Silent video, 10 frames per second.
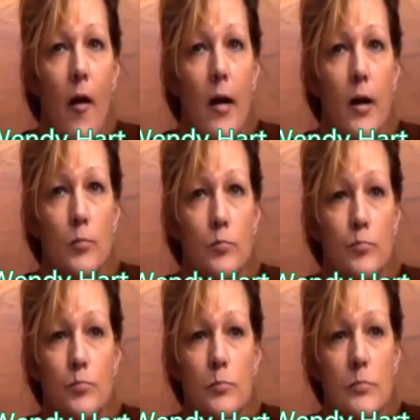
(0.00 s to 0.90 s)
um,
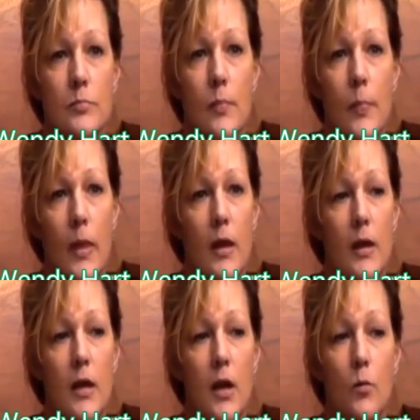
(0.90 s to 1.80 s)

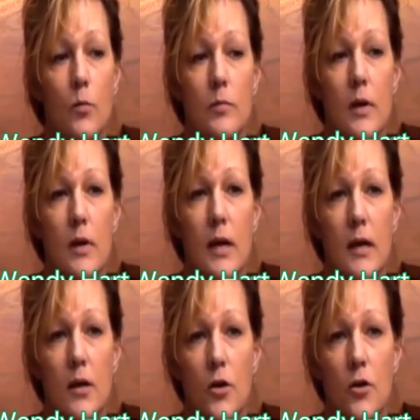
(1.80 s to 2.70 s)
you know, uh,
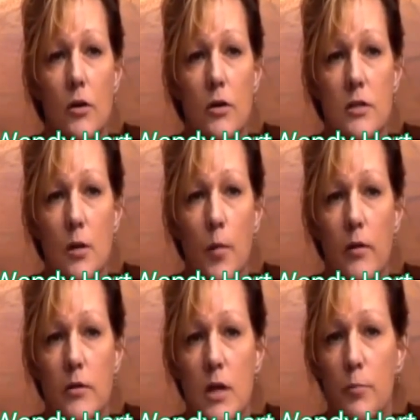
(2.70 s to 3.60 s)
encourage some
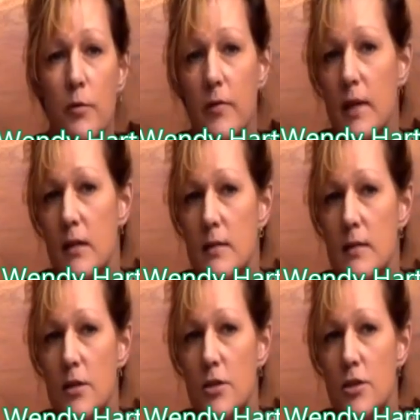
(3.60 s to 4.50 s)
other type of
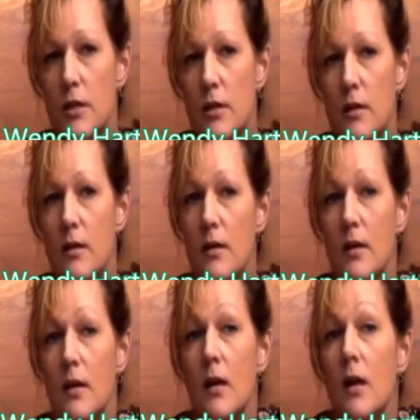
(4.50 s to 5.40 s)
legalization
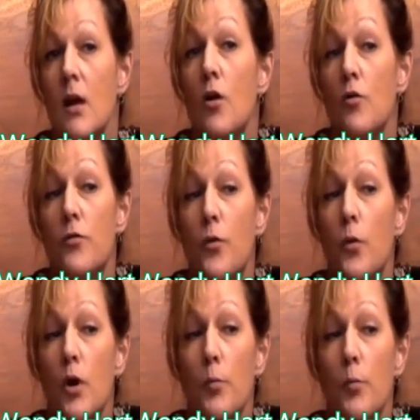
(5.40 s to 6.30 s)

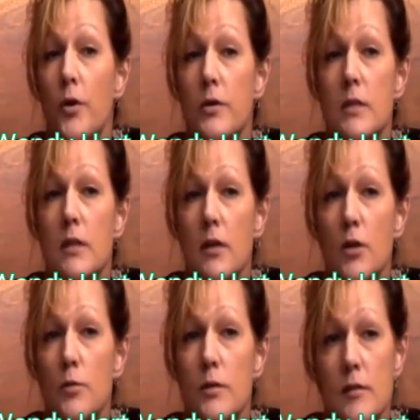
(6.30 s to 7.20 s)
for personal
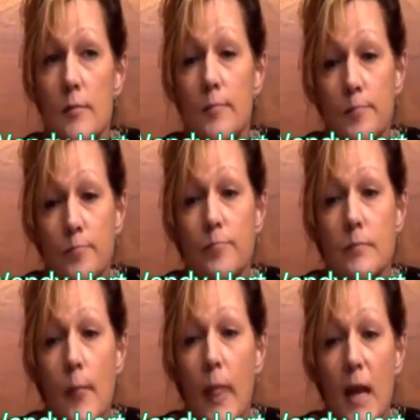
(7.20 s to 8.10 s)
use
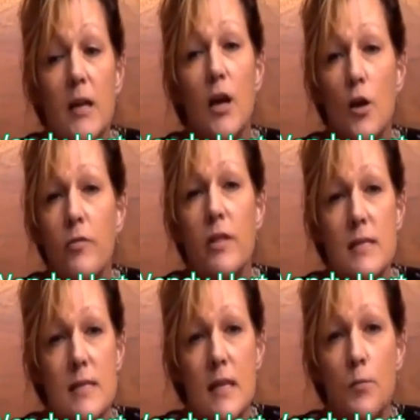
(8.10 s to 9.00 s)
and get over the
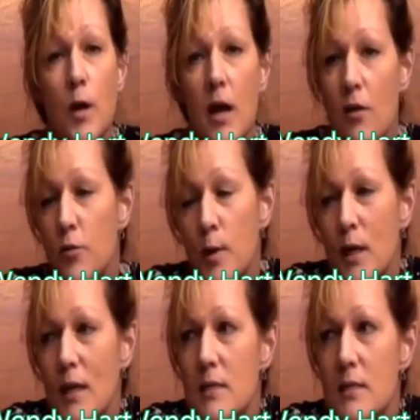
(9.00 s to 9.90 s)
stigma. Everybody
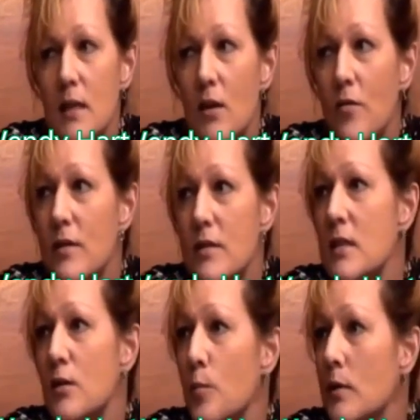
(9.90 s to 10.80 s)
needs to get over the
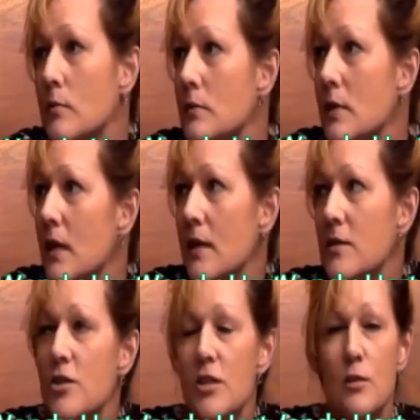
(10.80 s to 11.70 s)
stigma it,
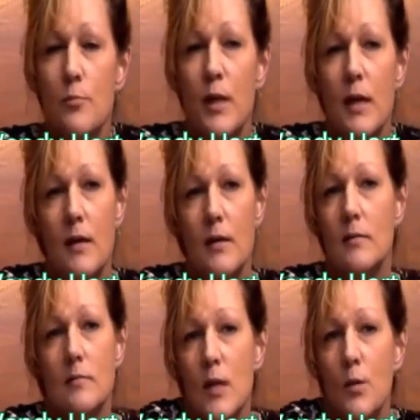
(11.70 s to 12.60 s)
it's just a plant.
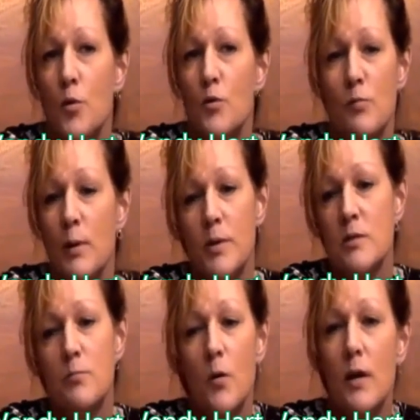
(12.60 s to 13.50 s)
And most people
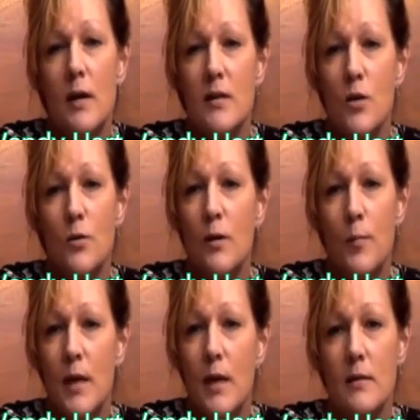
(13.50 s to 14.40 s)
smoke it and don't
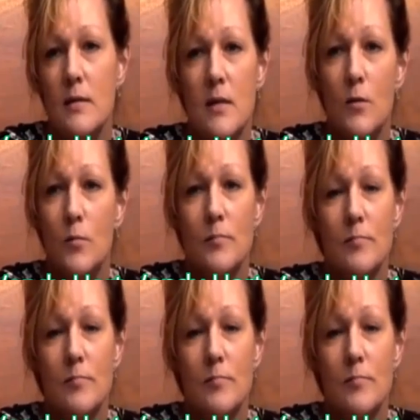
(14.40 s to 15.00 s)
admit it. So